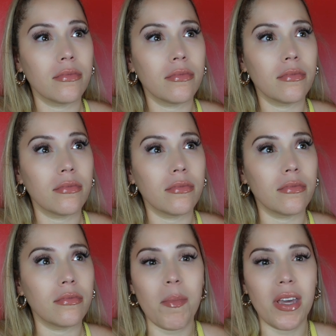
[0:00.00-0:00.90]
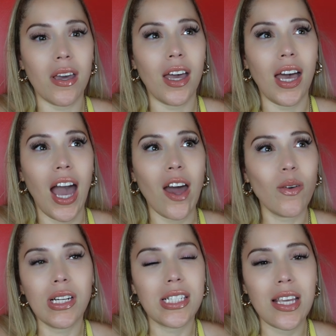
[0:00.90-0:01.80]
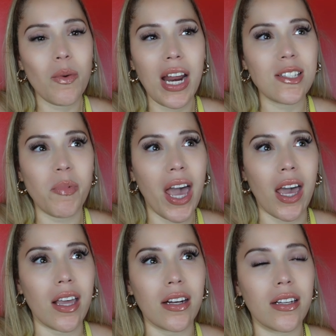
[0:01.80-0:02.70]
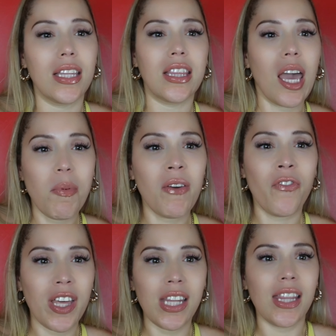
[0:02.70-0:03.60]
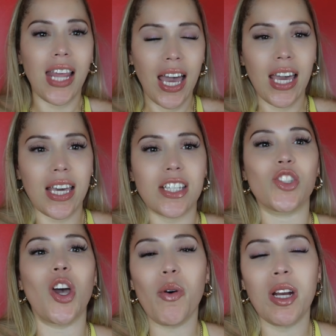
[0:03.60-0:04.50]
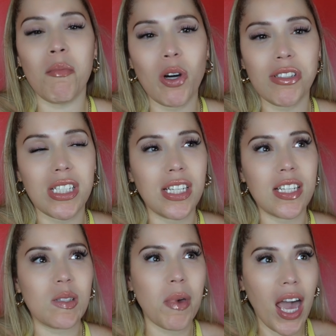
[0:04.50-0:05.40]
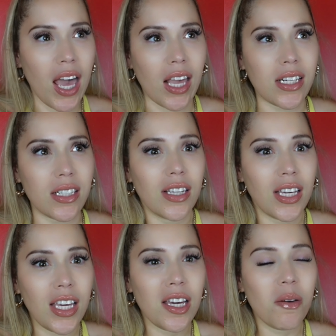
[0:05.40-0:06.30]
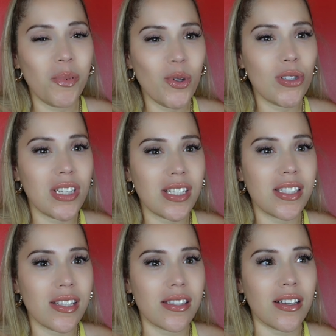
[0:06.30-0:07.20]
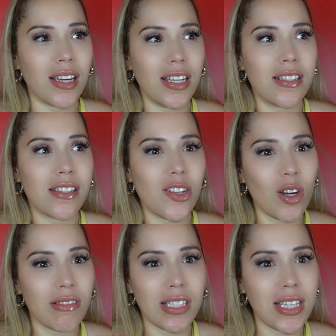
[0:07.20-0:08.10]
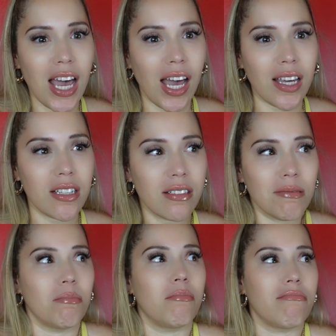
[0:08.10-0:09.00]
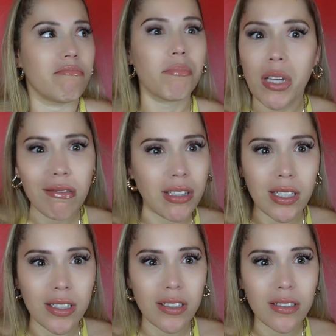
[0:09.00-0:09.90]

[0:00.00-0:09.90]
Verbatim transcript: die. I mean, I don't understand why that's bad. They be feeling like showing emotion is bad. He abused your sister. He deserves to die. Period.